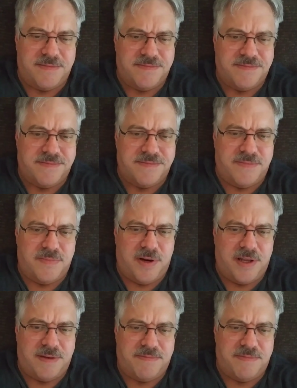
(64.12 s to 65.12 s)
a
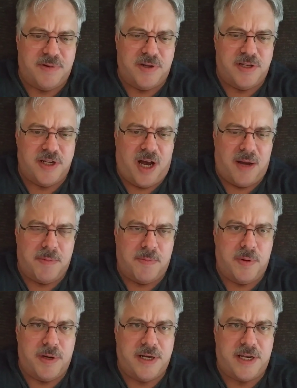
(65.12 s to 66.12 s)
really good job
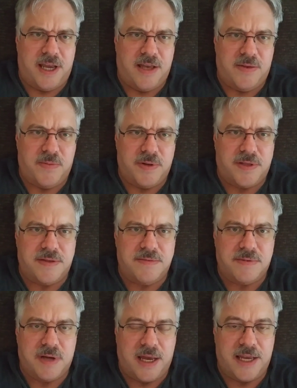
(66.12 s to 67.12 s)
of putting it together with,
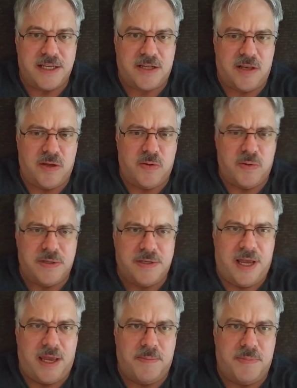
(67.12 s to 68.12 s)
I guess, glue and
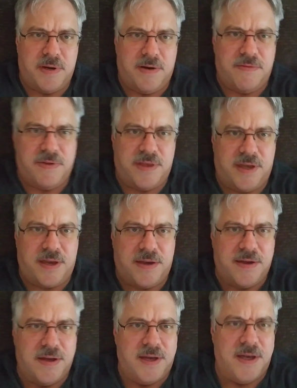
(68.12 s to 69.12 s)
tape and everything.
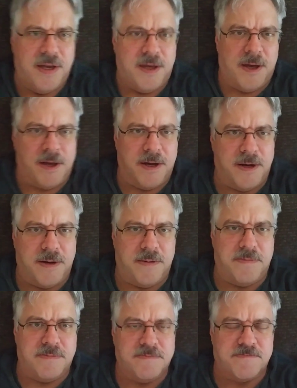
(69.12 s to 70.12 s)

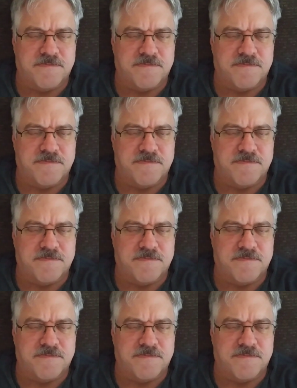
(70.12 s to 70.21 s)
Um,